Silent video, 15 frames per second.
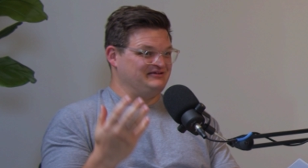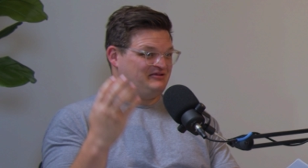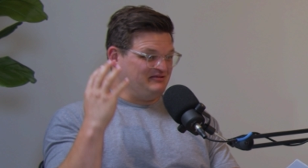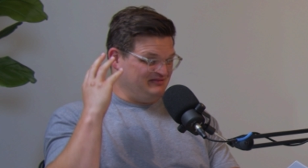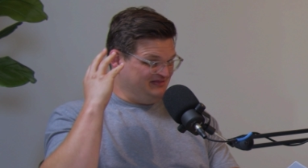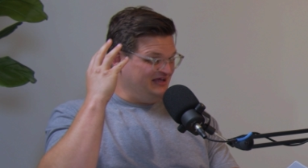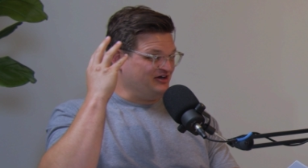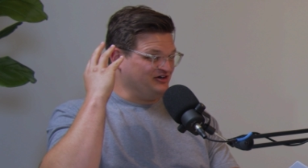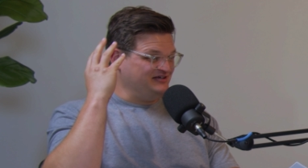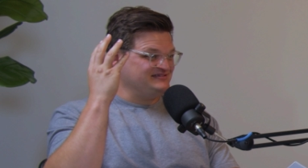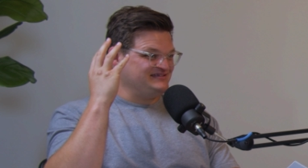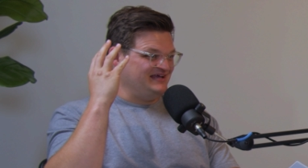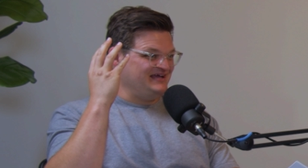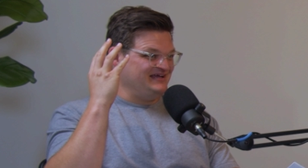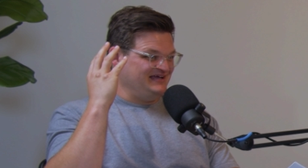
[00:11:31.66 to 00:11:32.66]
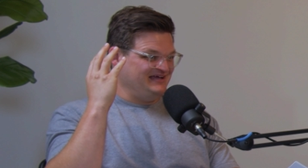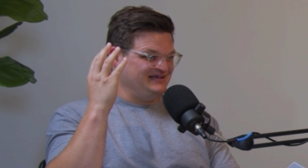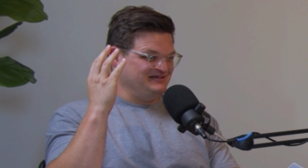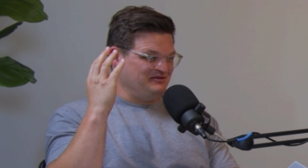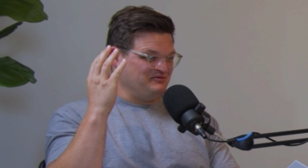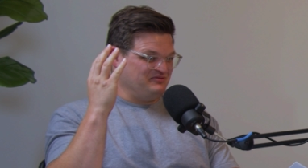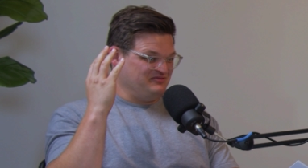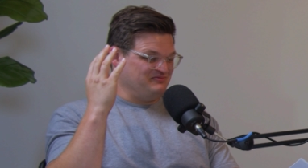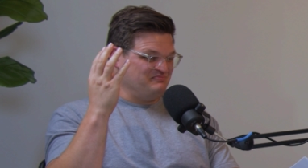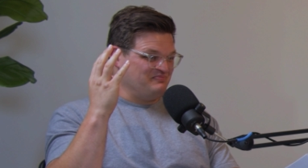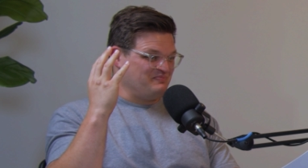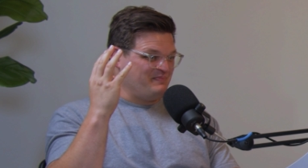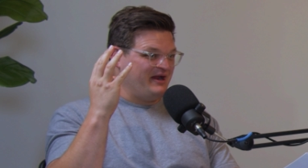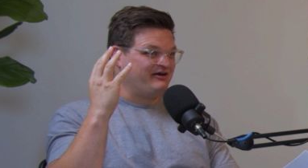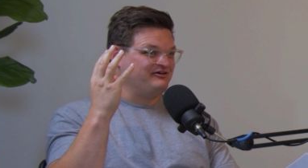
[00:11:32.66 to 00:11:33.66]
there is a a
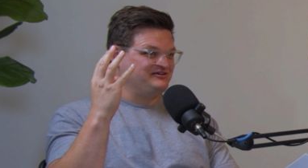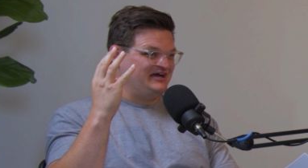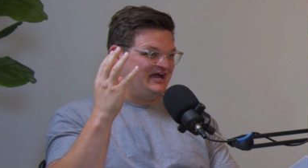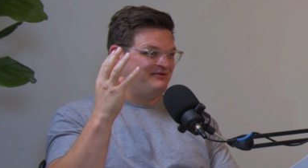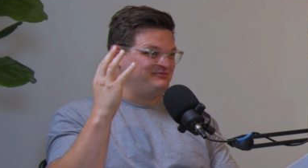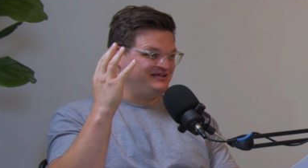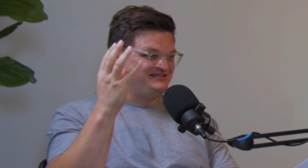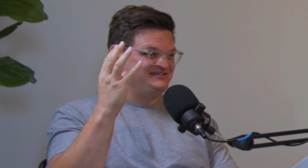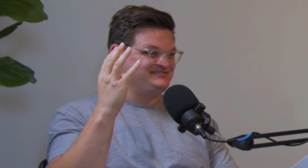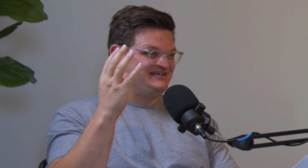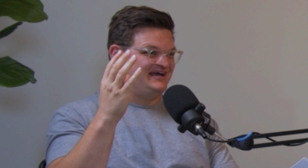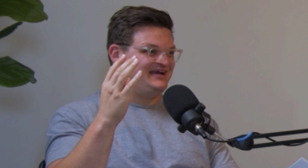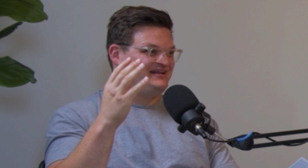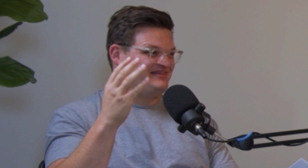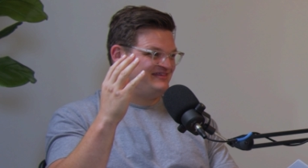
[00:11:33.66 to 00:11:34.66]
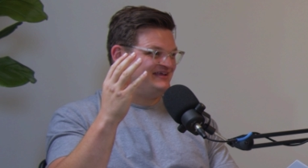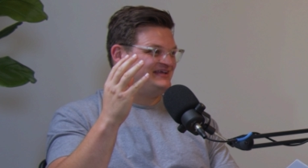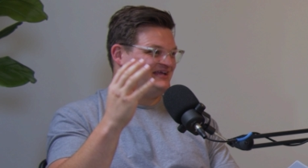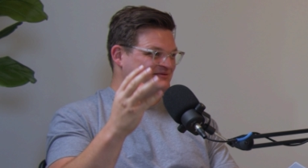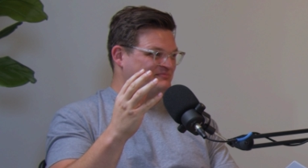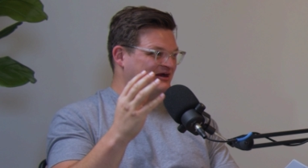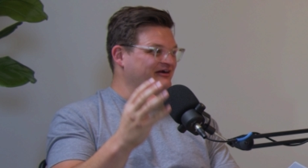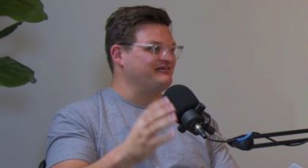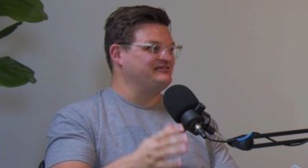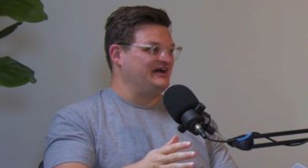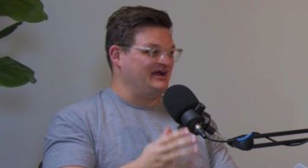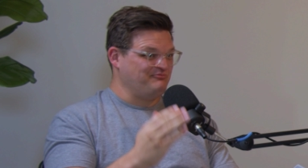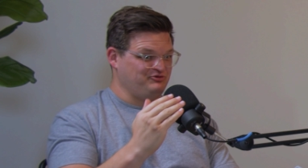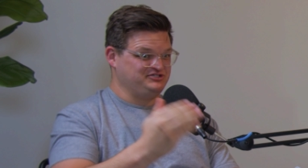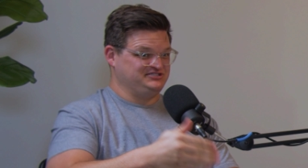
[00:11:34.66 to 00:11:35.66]
paradigm, like design thinking
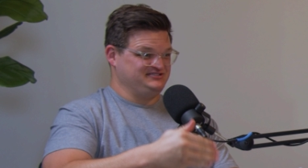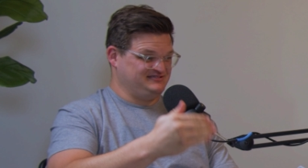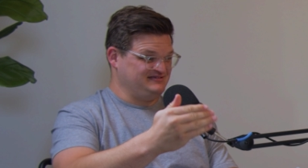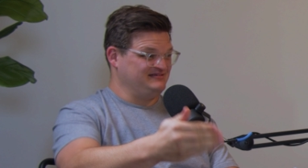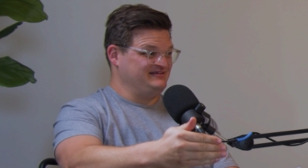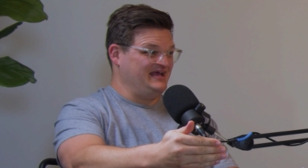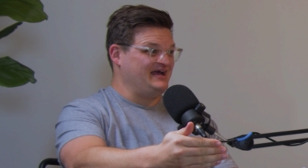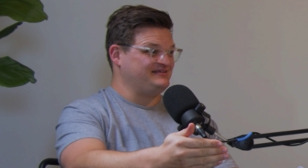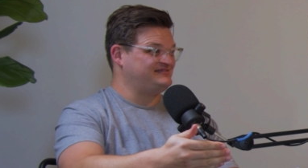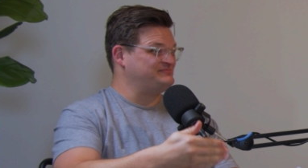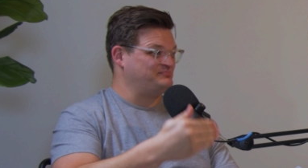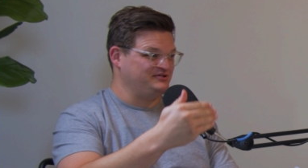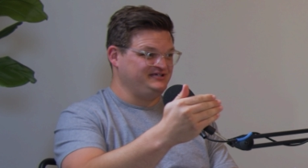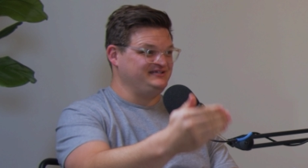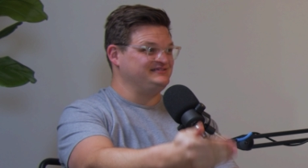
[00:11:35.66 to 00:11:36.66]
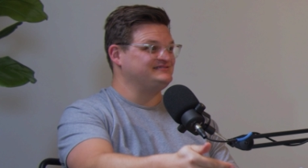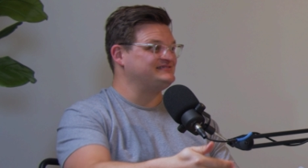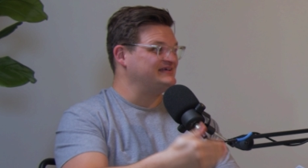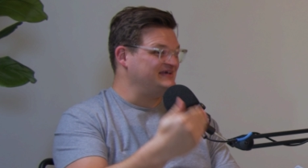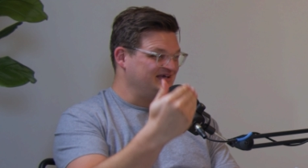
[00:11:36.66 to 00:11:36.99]
paradigm, which is yes, please